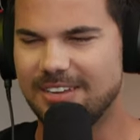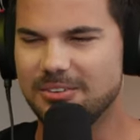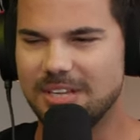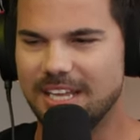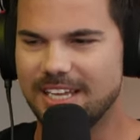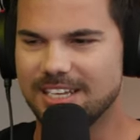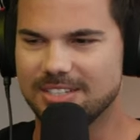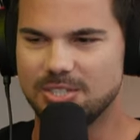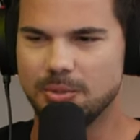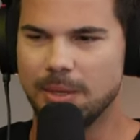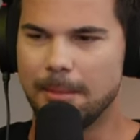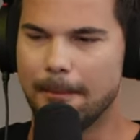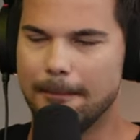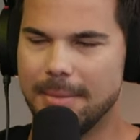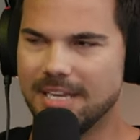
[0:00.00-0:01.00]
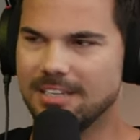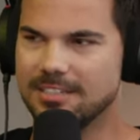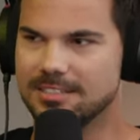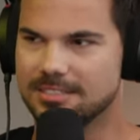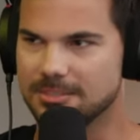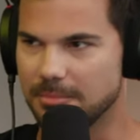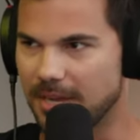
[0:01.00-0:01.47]
I don't like doing
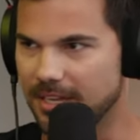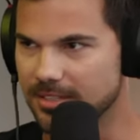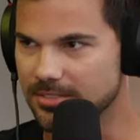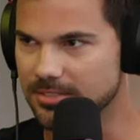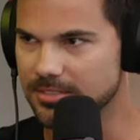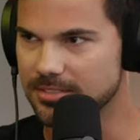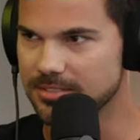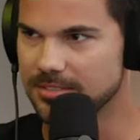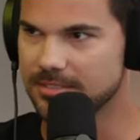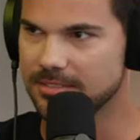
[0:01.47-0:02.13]
big smiles.